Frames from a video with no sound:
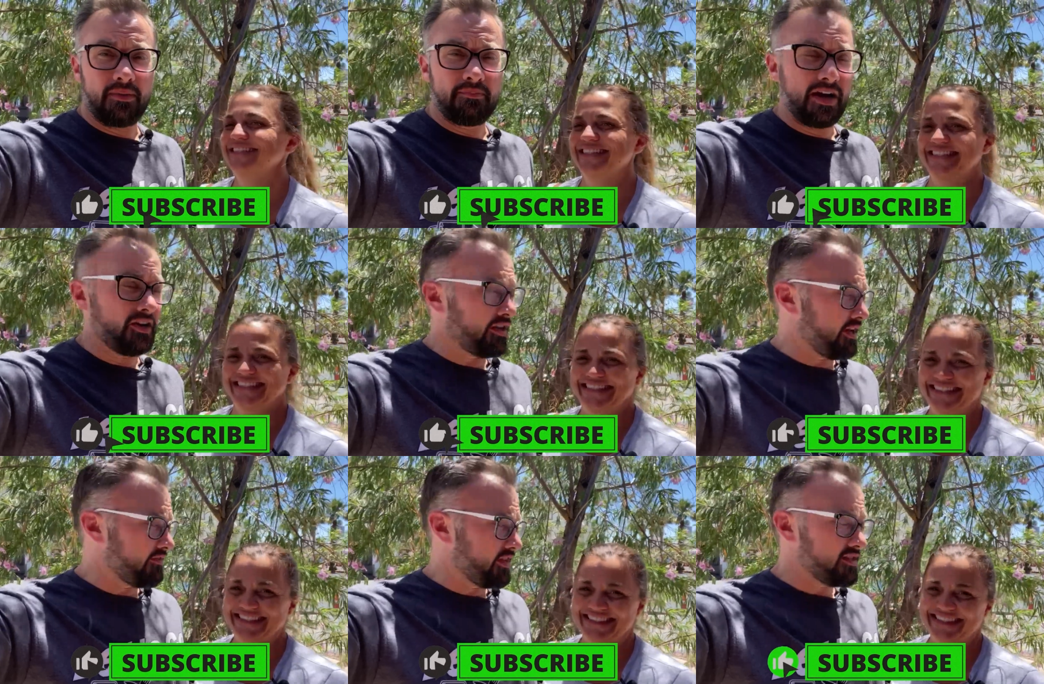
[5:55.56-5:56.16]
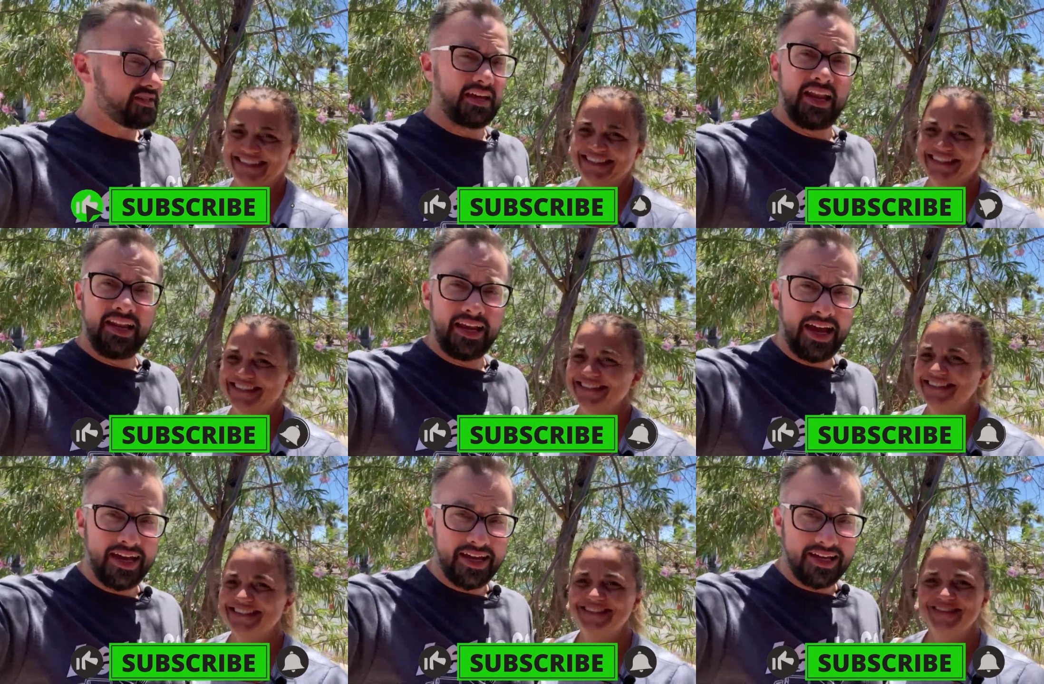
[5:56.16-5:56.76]
Speaker 1: at Mount Everest,
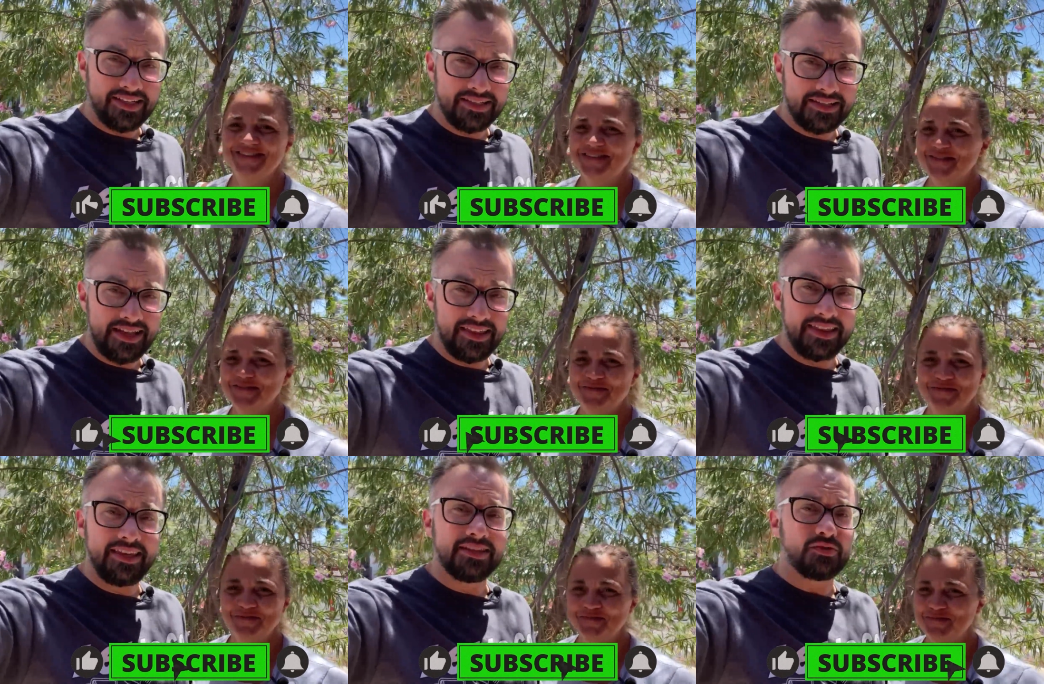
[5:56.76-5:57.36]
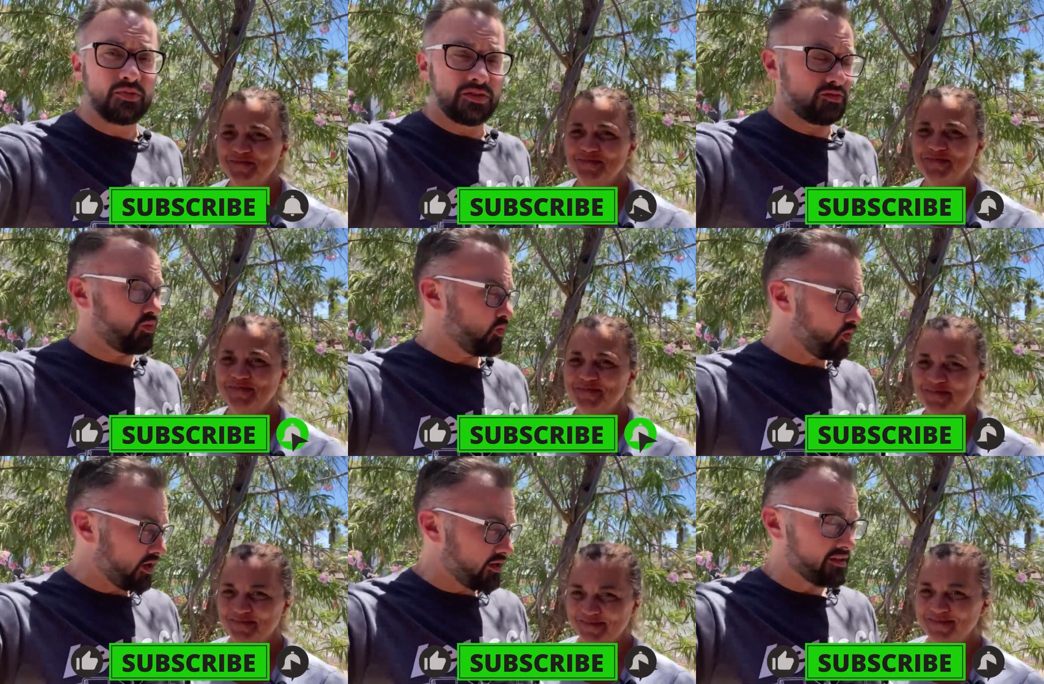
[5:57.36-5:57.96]
and I gotta say, this
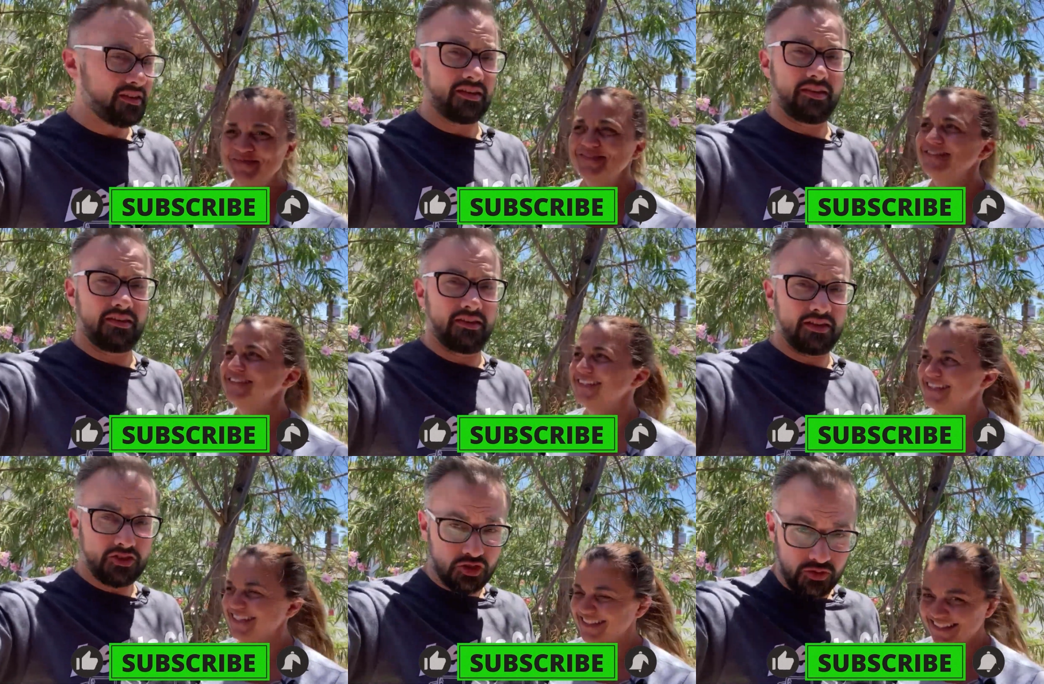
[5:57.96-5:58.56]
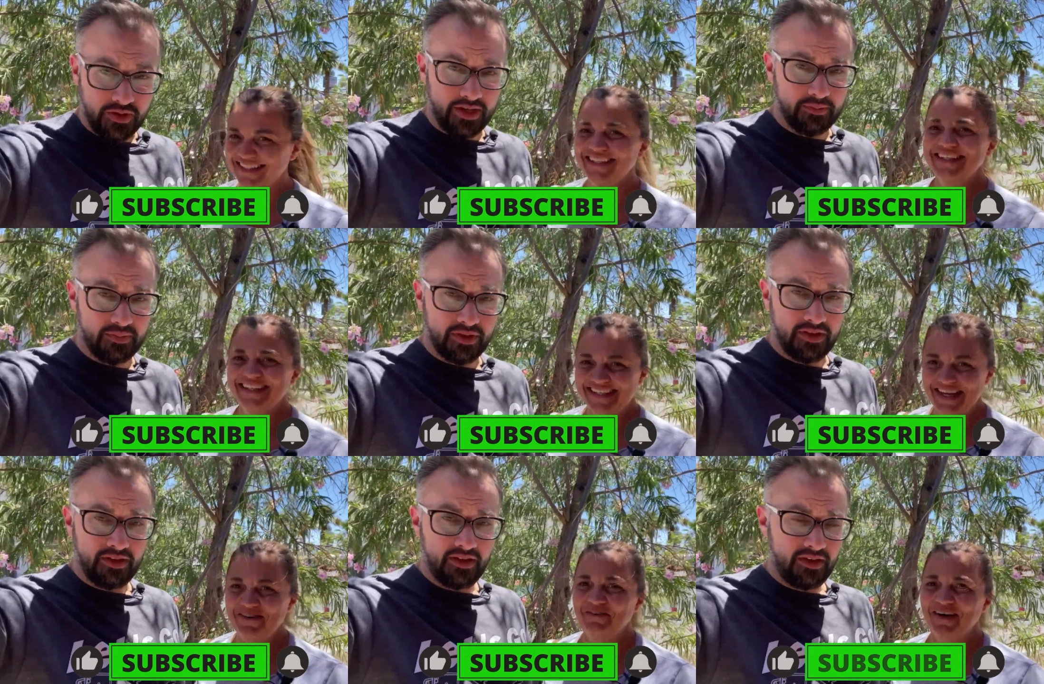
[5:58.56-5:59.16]
was worth the
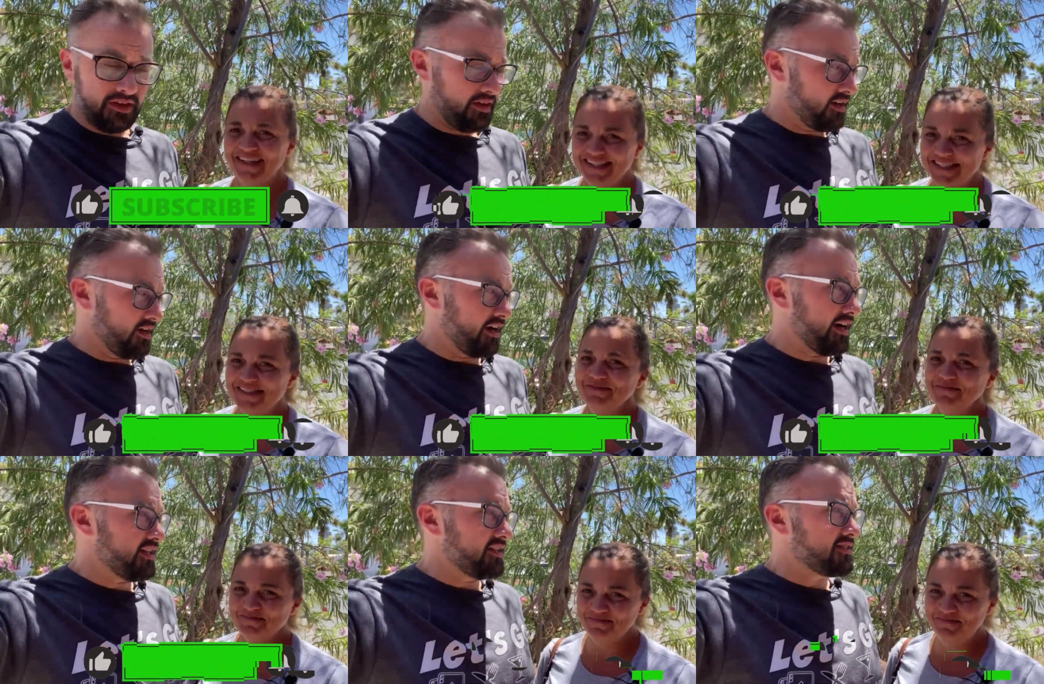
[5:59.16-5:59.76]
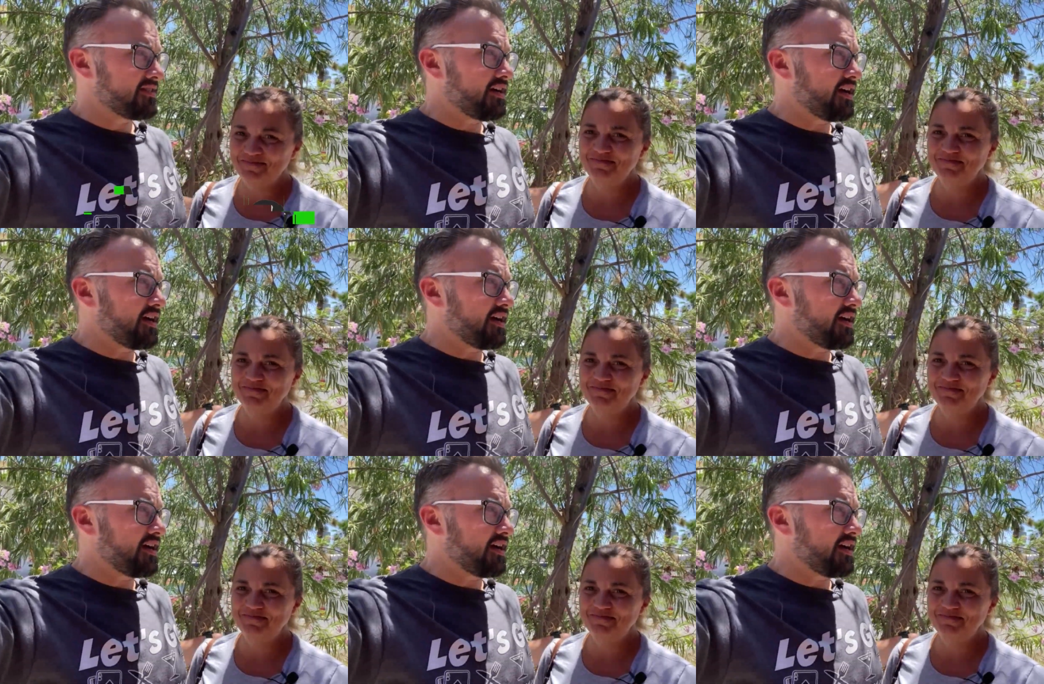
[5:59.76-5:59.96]
trip. It was. All right, let's